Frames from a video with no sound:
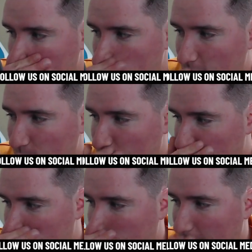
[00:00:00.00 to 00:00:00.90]
that one
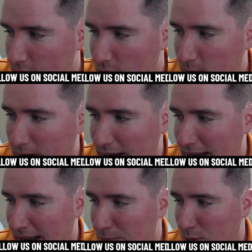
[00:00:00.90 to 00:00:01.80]
sponsored by
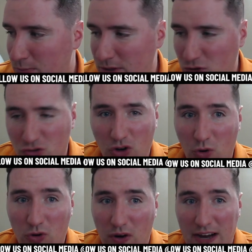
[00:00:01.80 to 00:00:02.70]
Applebee's? Joe
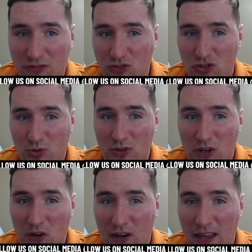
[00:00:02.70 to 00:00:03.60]
Graff
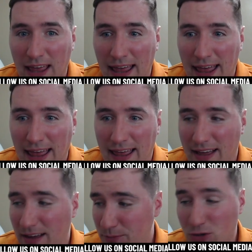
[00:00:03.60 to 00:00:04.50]
Jr.
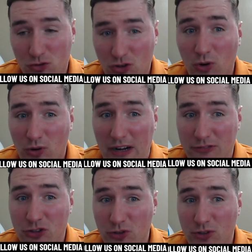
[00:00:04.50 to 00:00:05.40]
Because Joe Graff
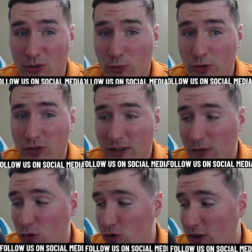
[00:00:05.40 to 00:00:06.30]
Jr. was
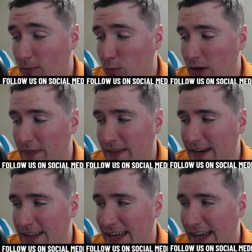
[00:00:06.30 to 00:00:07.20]
another dumb one that
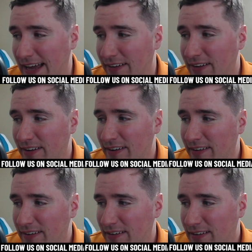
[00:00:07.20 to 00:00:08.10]
he had.
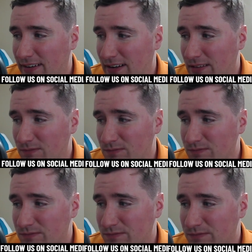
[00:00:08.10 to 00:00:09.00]

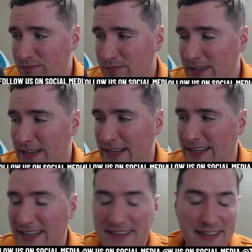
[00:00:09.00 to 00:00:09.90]
Man, I
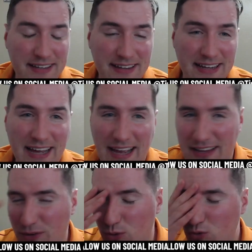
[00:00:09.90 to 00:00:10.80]
can't think of the
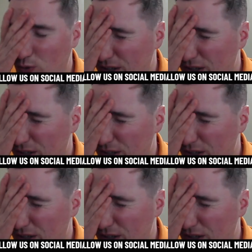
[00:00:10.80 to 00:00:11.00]
guy. There was one